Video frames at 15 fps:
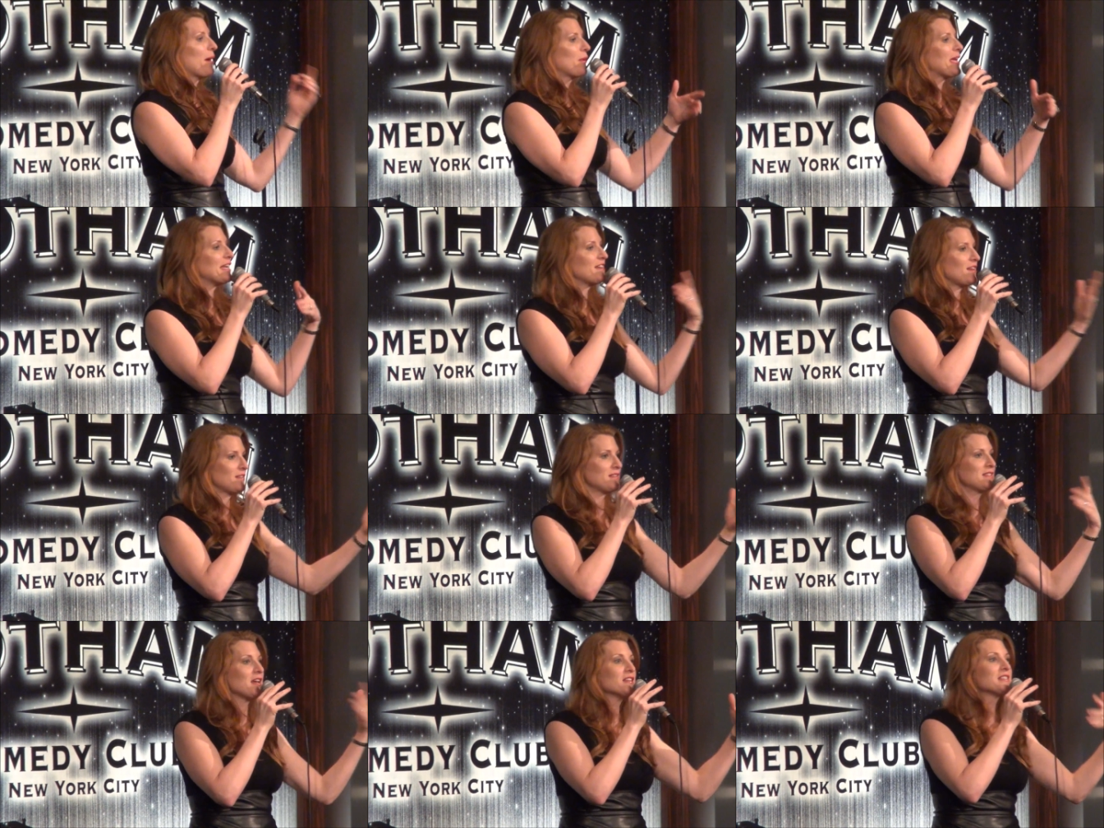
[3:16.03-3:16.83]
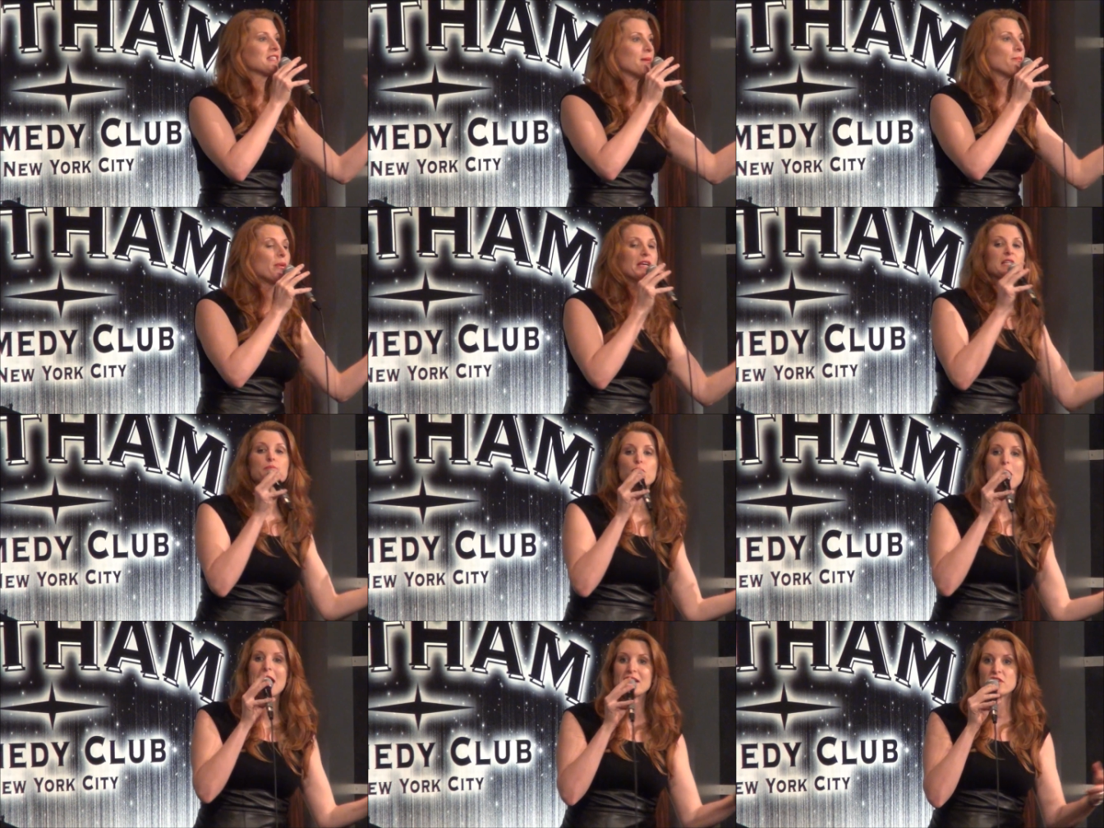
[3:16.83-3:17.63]
I would get it done someplace
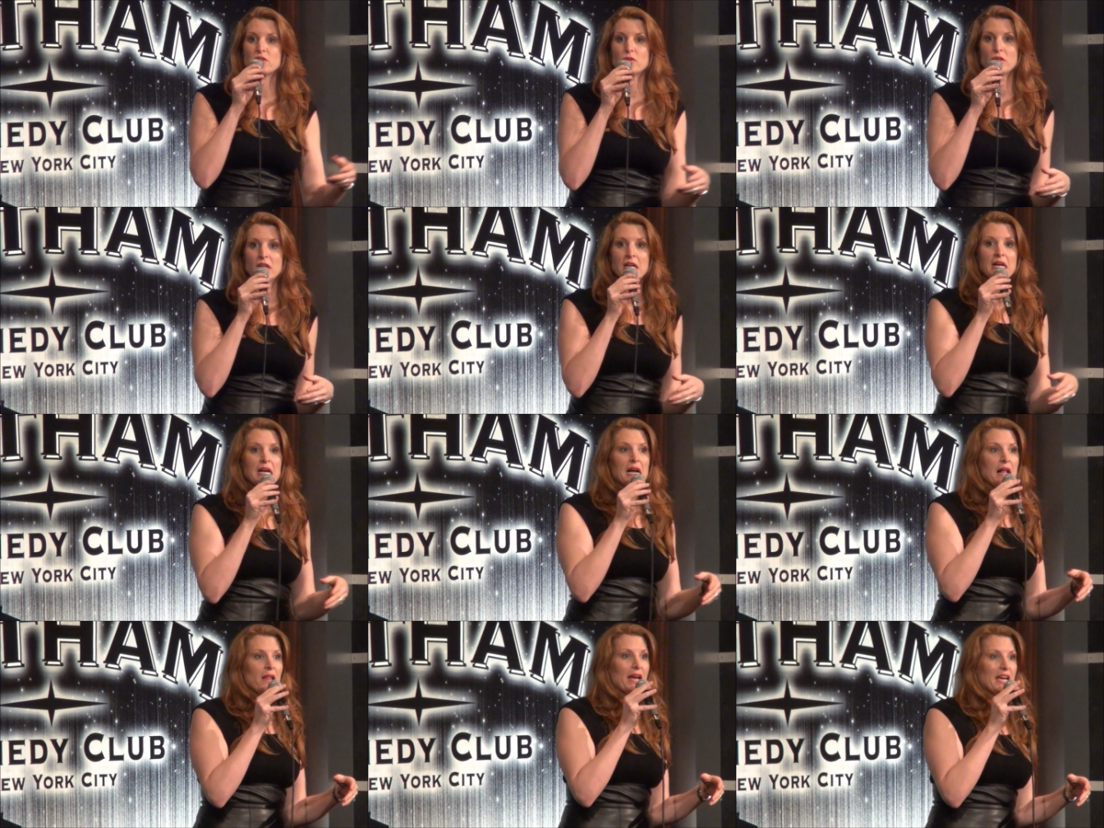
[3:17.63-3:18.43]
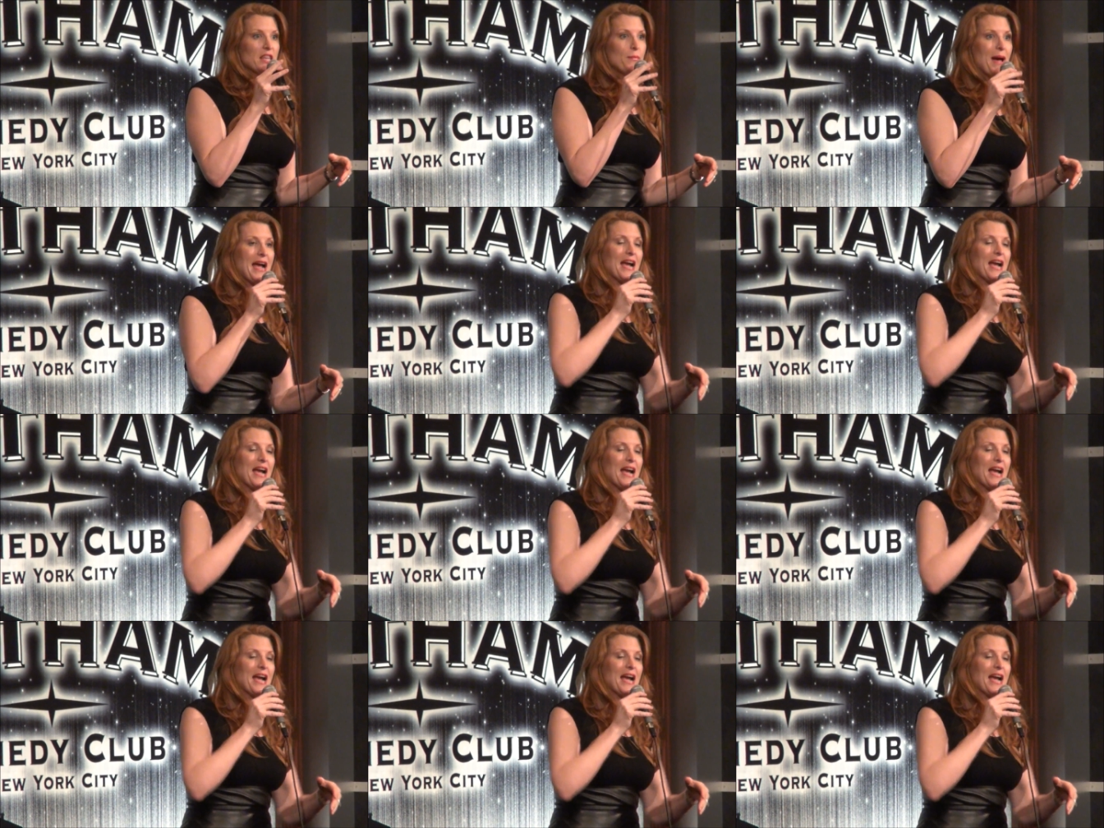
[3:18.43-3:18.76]
practical, like on the